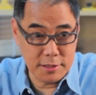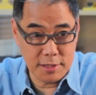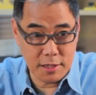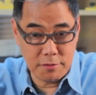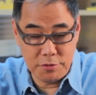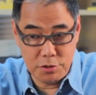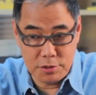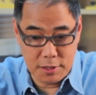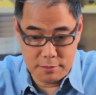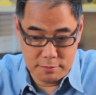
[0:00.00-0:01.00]
instead of
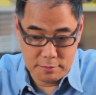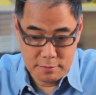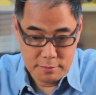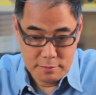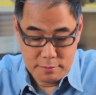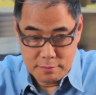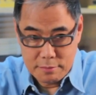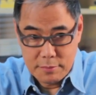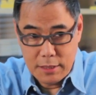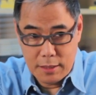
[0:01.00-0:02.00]
using
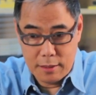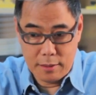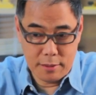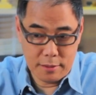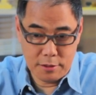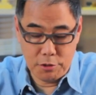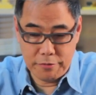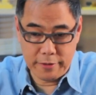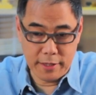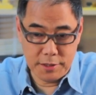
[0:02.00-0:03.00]
uh,
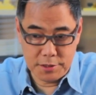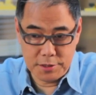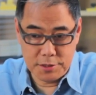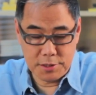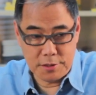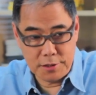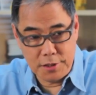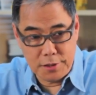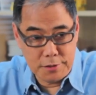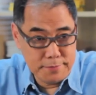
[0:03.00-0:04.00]
your fingers or
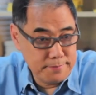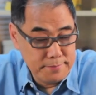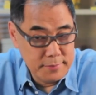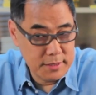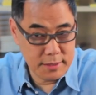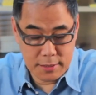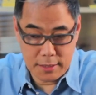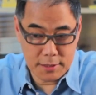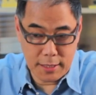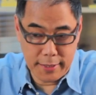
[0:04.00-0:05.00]
you know
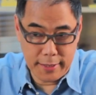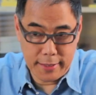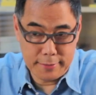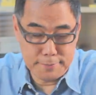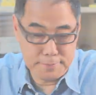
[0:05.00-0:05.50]
things like that.